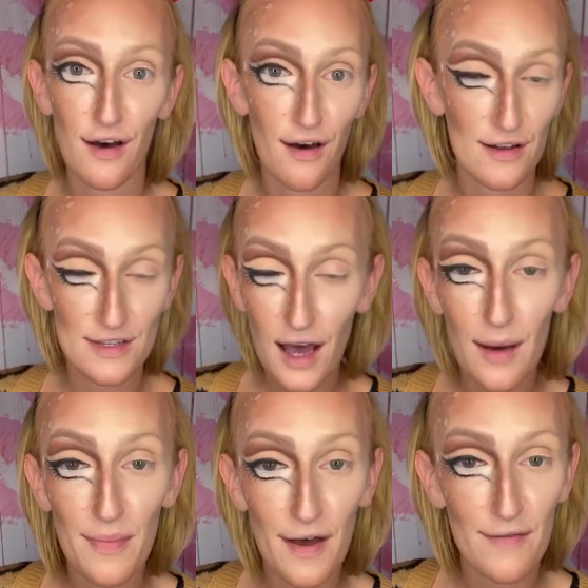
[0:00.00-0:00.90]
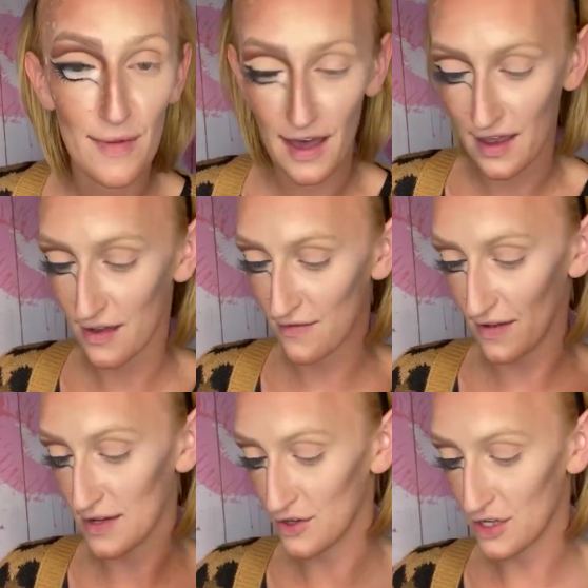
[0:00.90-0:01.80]
on top of my
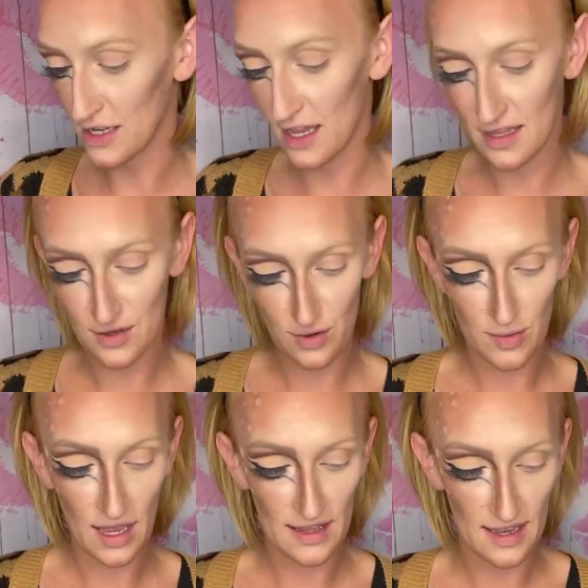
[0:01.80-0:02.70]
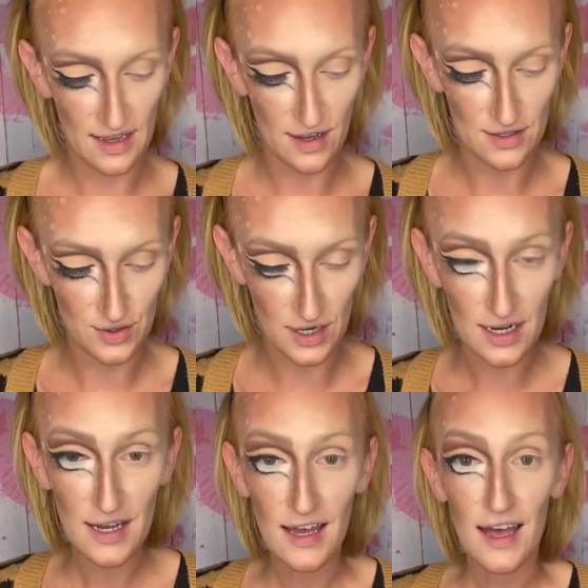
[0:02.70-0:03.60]
foundation and then normal highlight and contour.
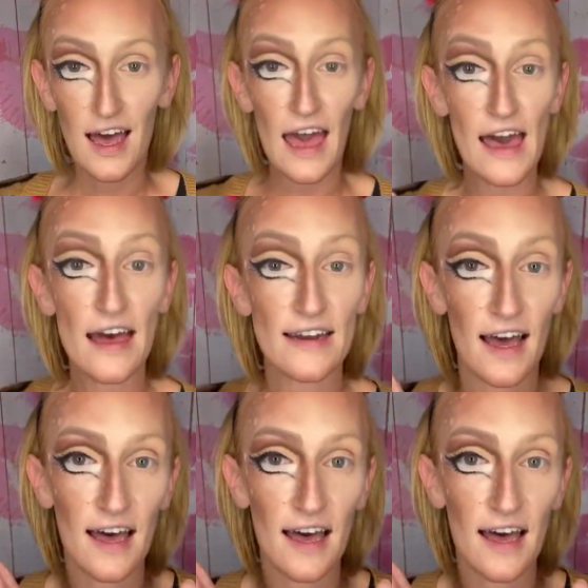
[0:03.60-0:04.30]
And